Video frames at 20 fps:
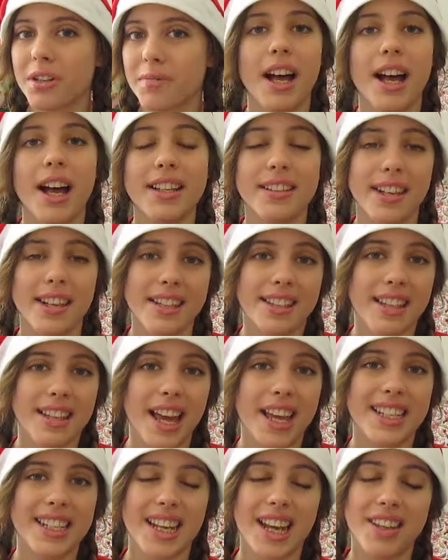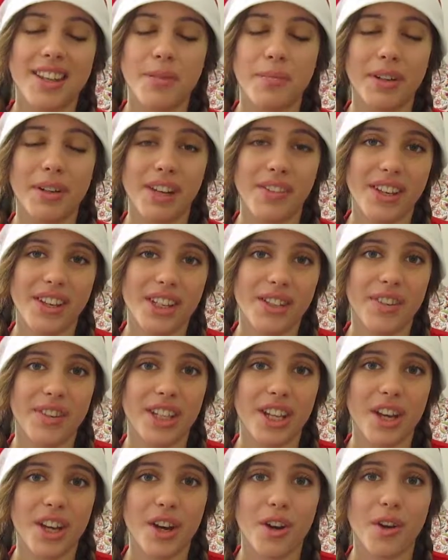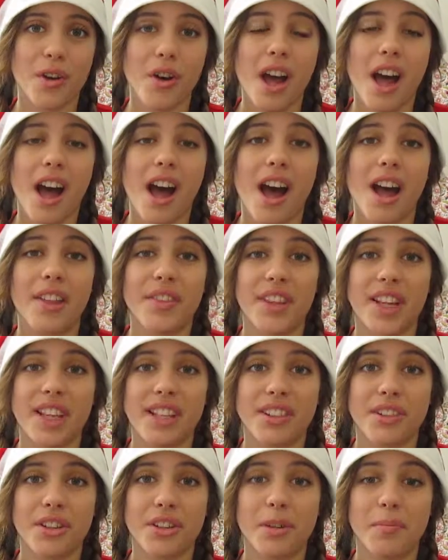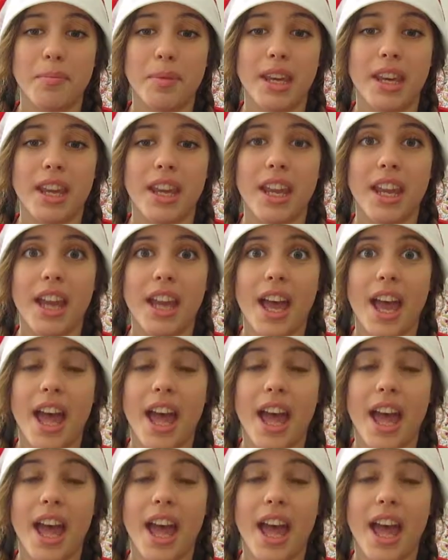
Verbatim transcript: As I said in the previous video, this is going to be